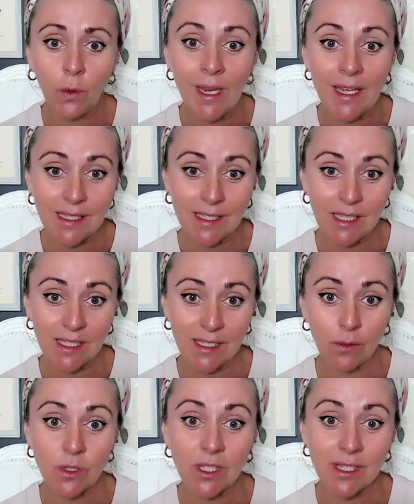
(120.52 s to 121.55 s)
only exists
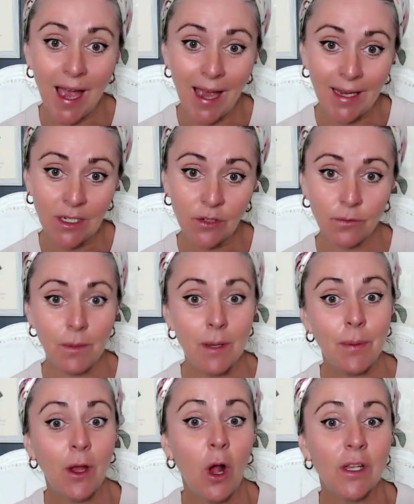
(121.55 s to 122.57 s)
outside of me
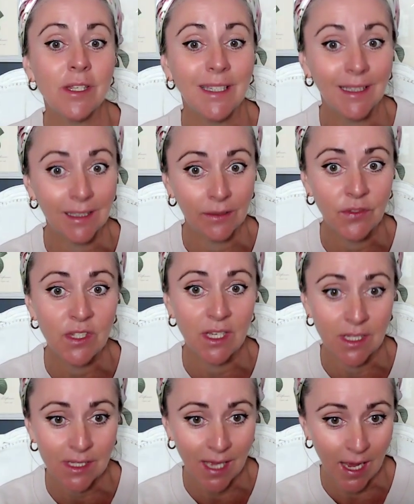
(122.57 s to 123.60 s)
because it lives
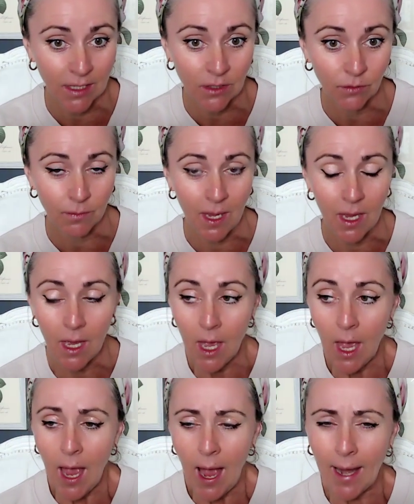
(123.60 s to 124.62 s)
inside of me.
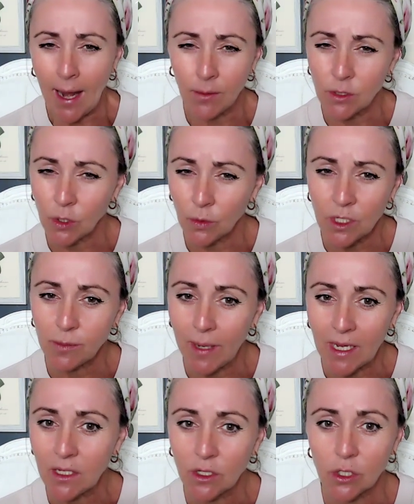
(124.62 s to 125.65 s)
And I was only
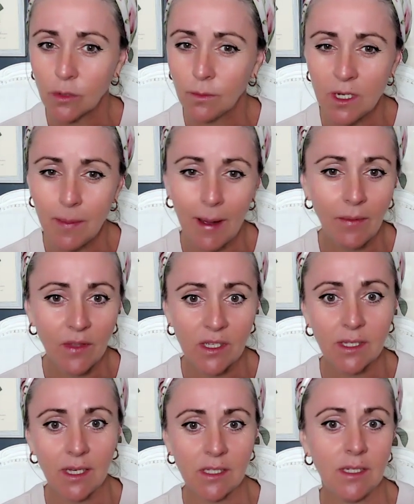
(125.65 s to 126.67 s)
speaking to somebody about
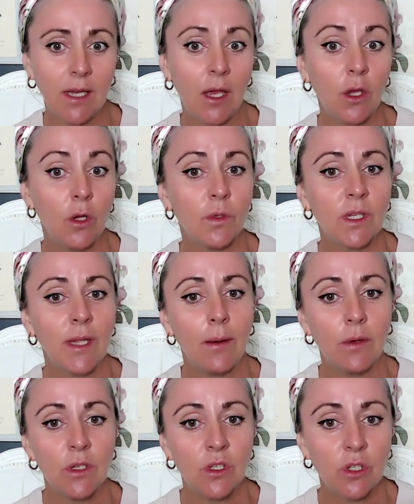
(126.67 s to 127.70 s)
this last night who was
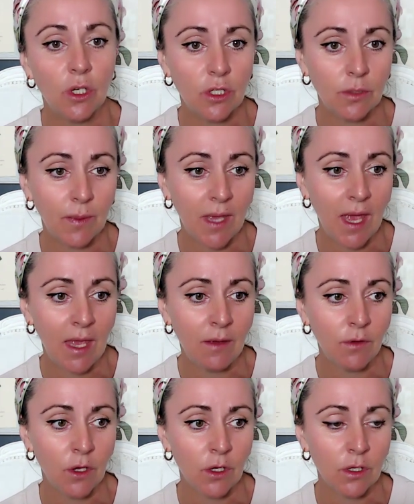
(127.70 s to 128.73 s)
allowing certain
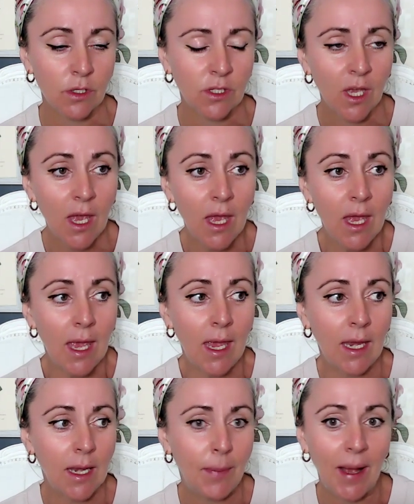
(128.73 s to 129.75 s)
behaviors
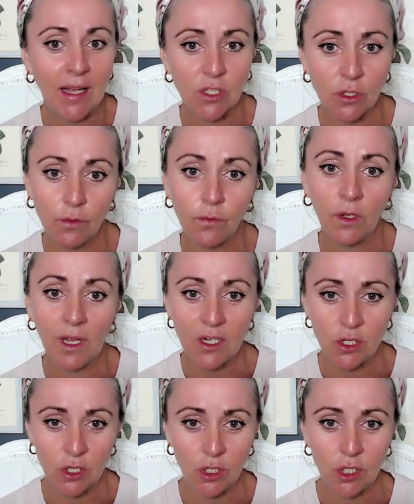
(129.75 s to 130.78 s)
in a pattern of
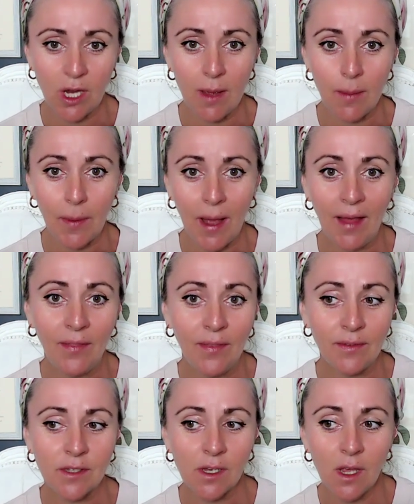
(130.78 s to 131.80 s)
relationship.
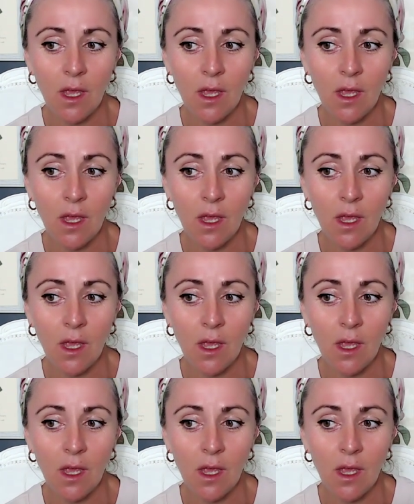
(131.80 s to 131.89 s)
And,